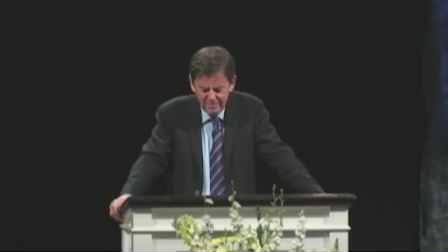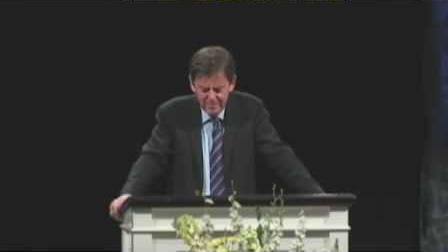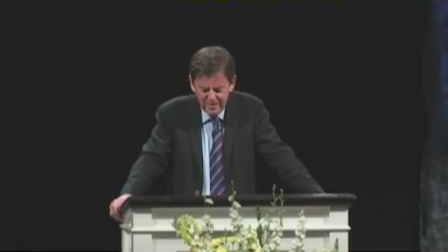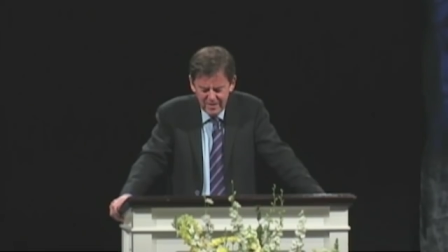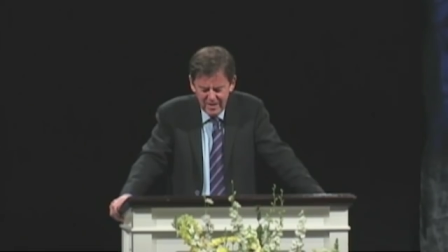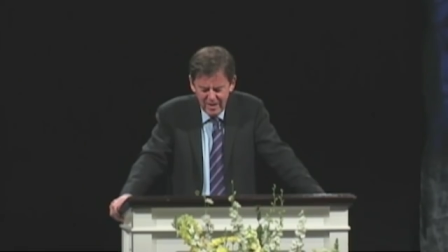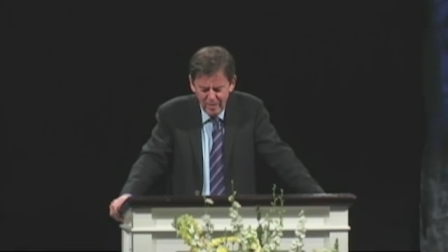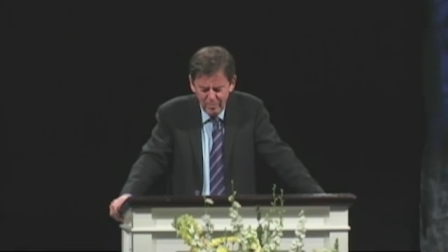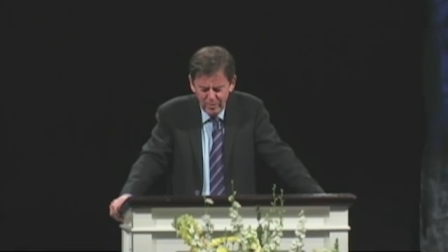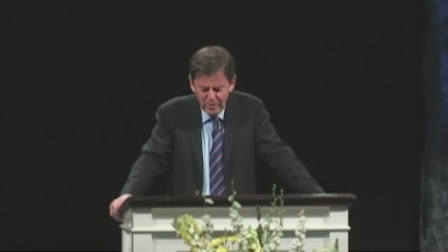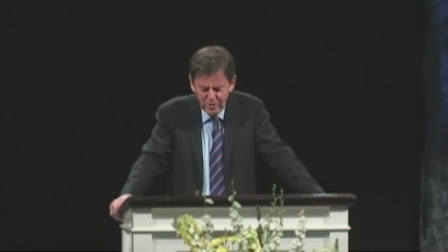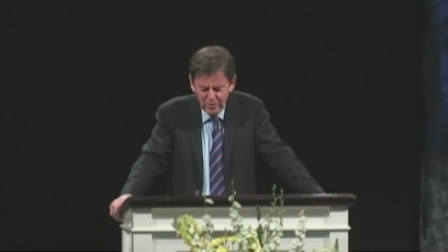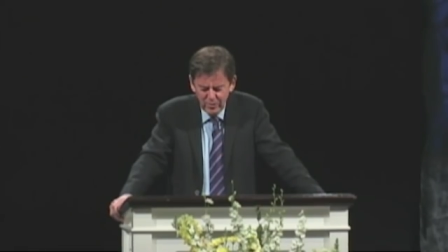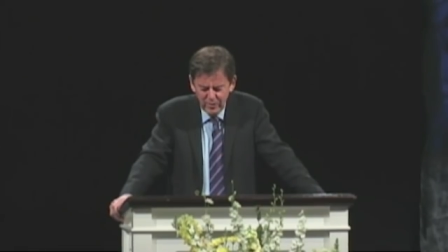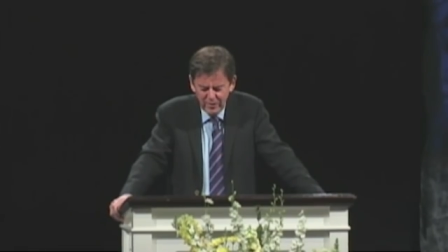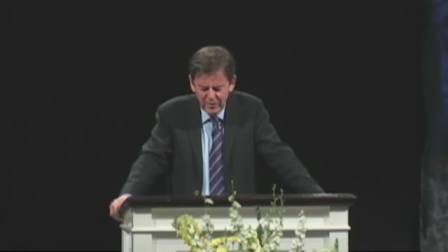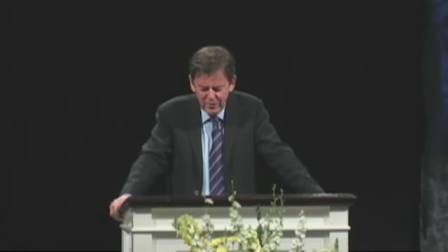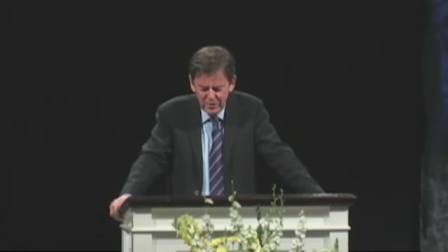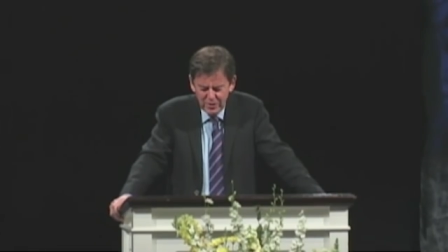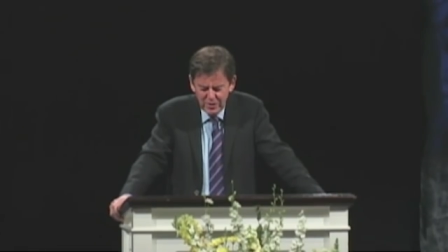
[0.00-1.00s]
and help us to
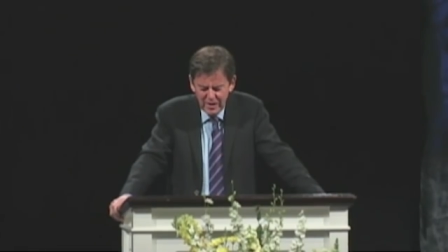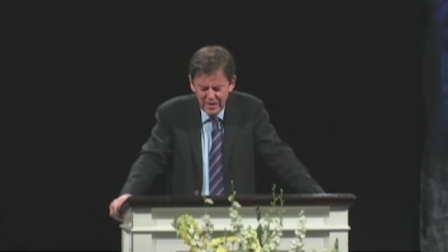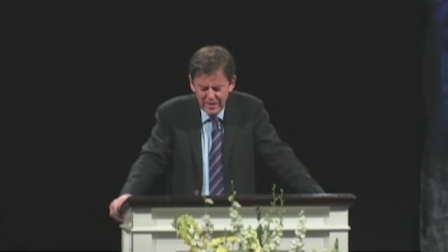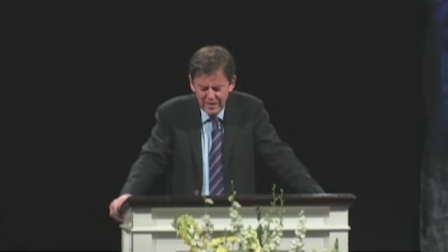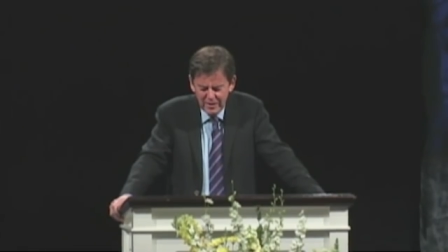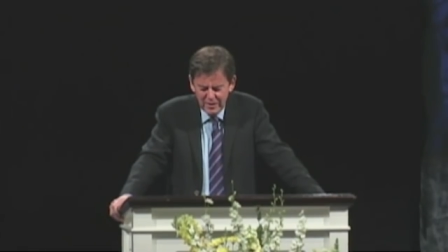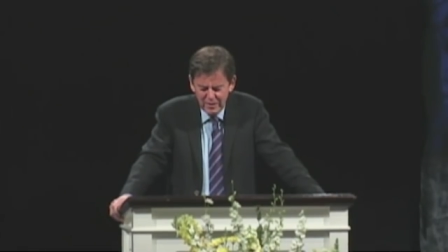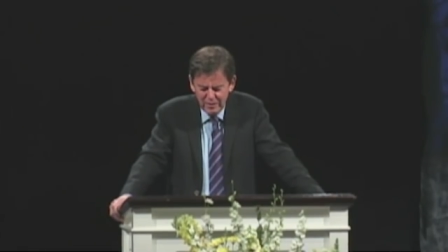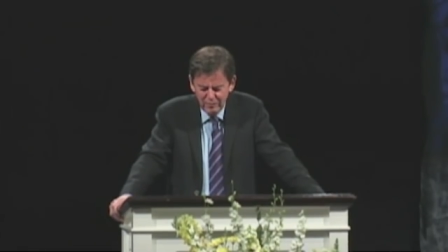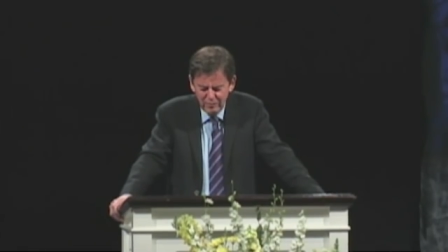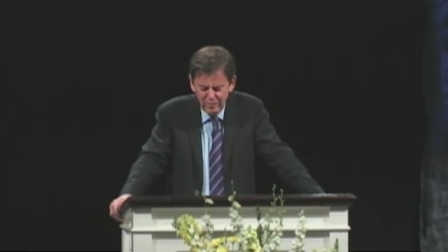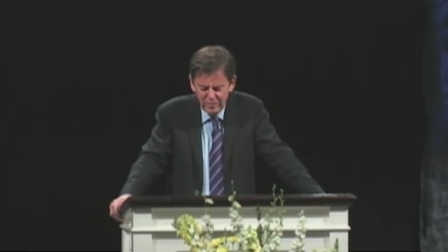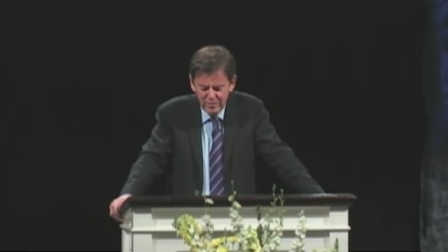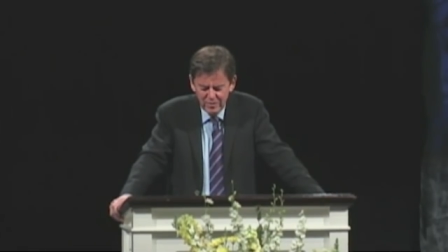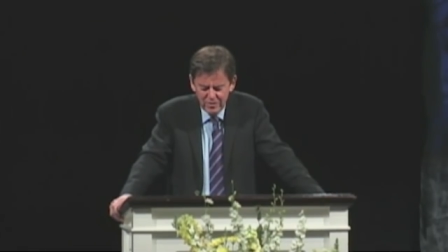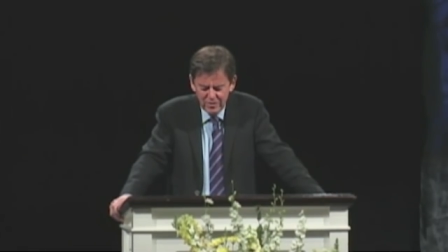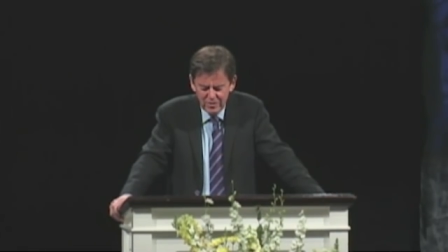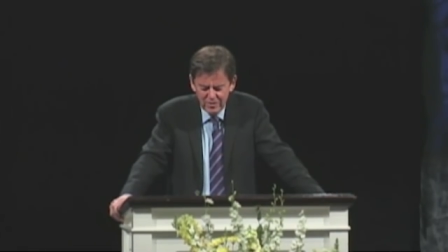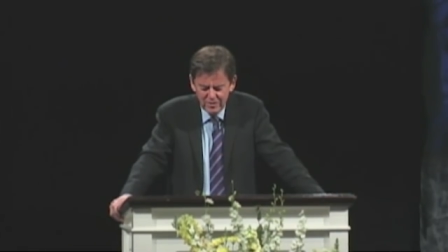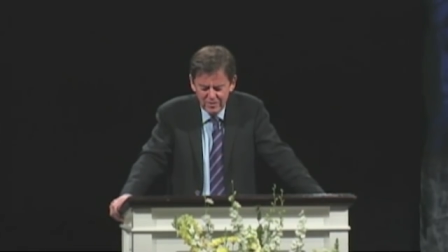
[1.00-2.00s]
understand the
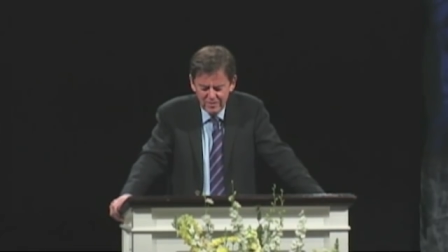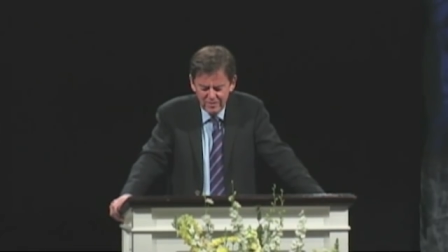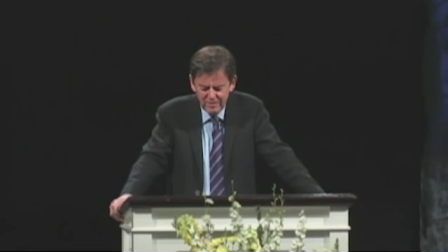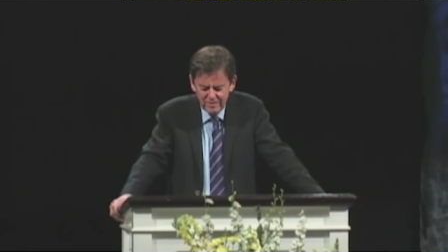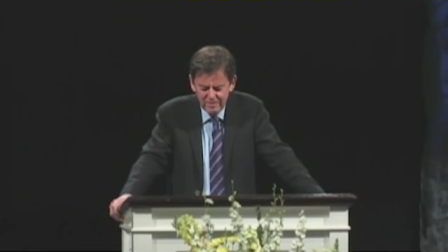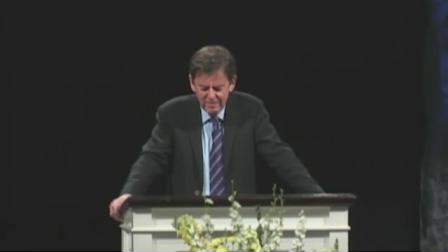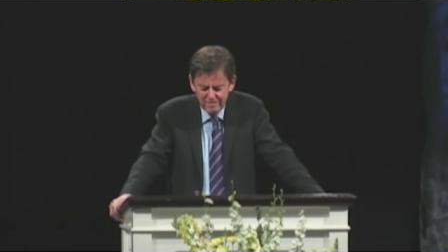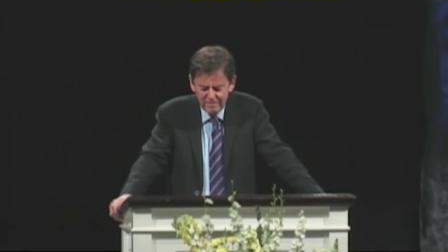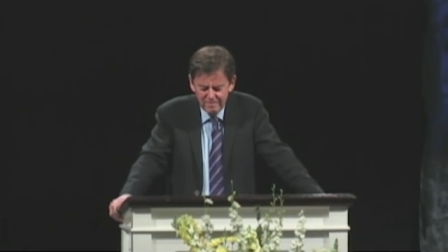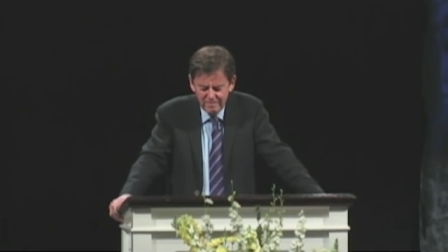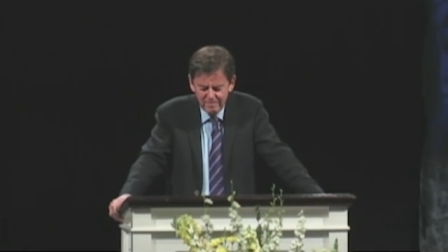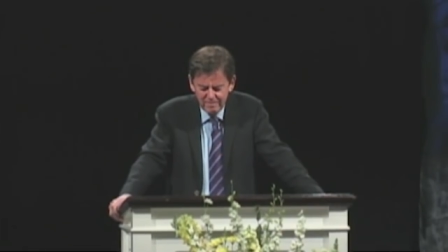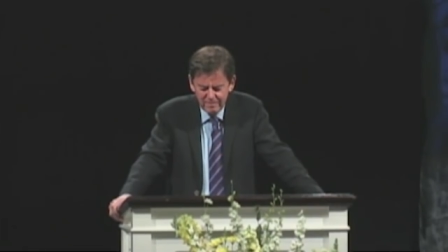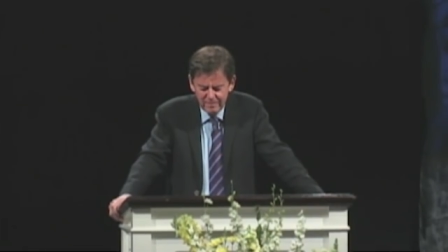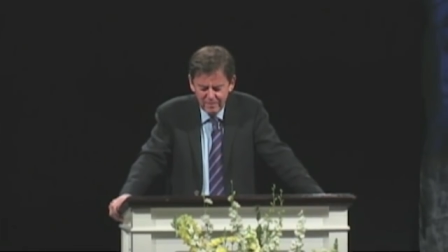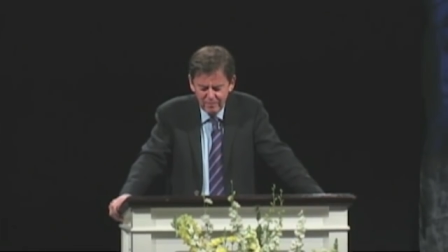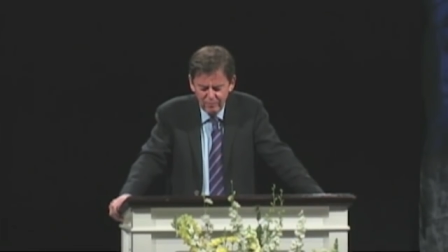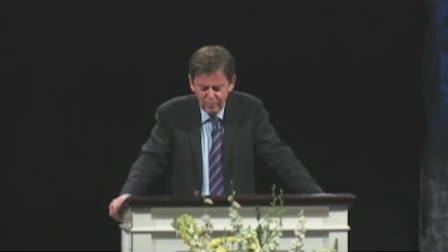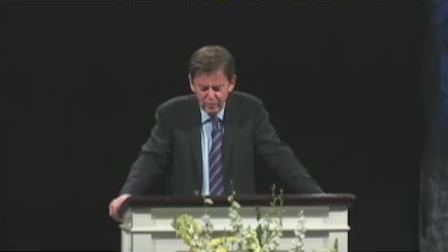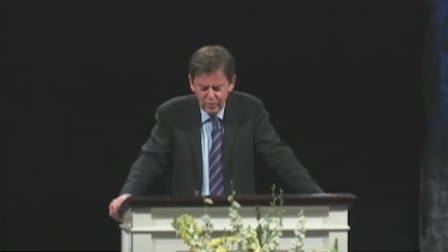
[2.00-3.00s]
difference.
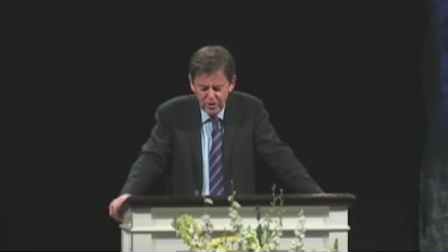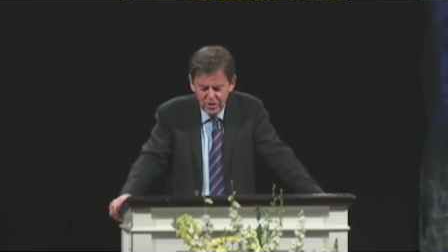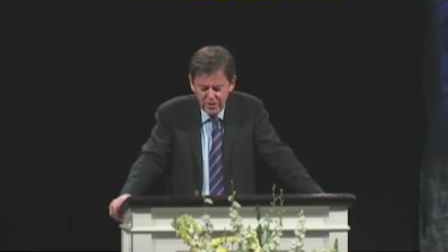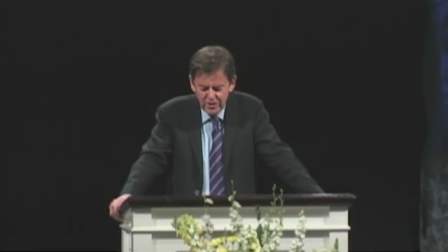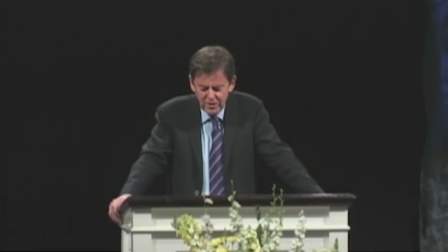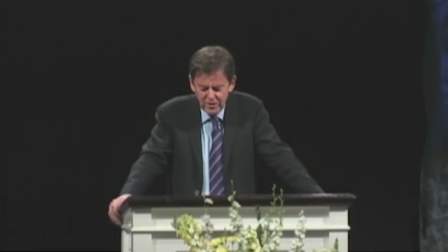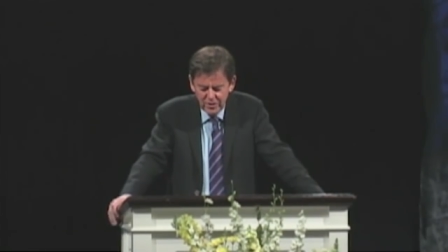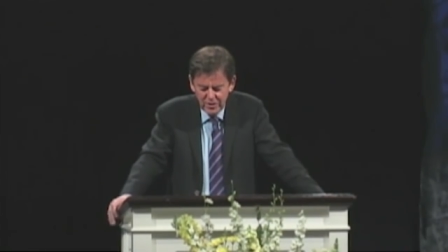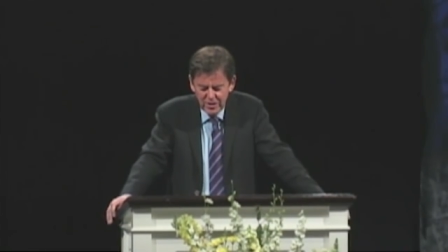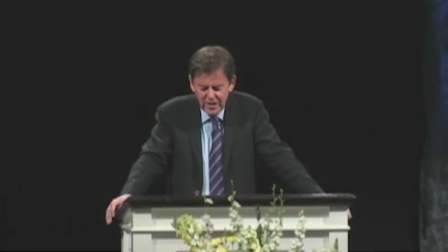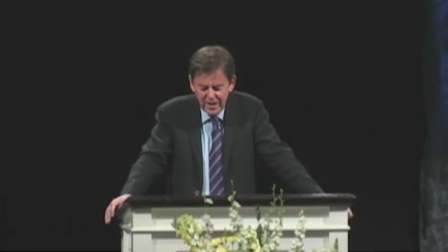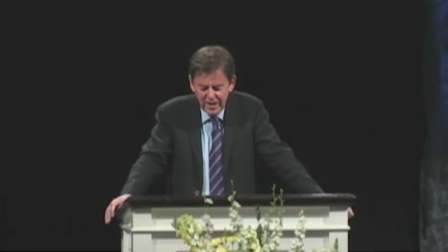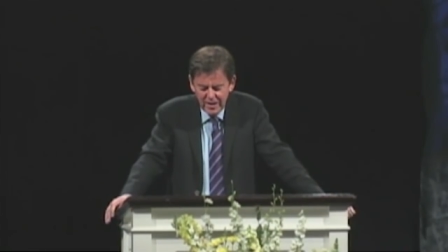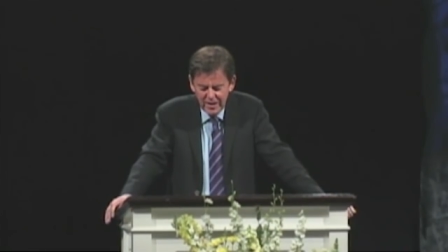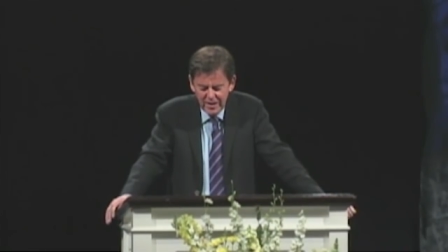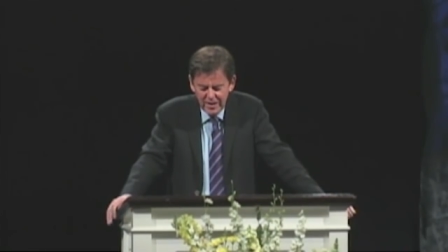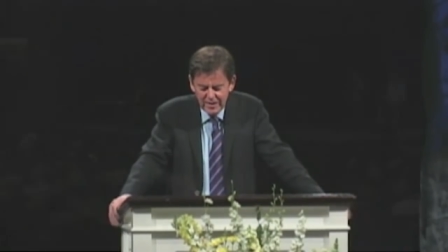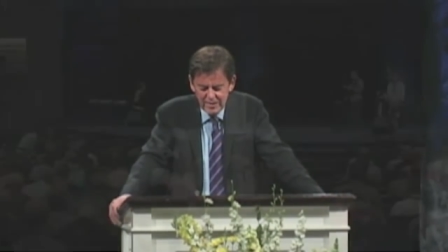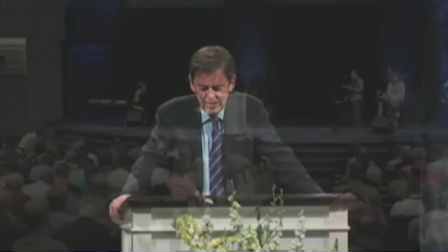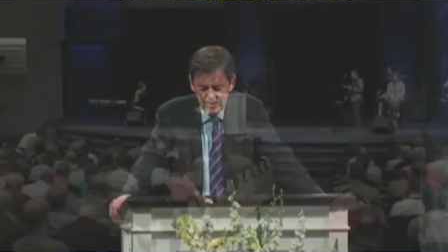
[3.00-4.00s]
For Jesus'
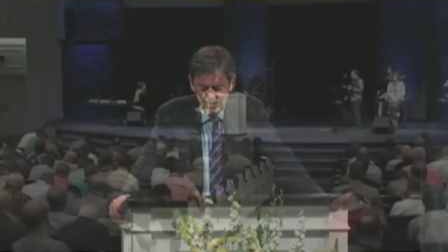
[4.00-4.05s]
sake,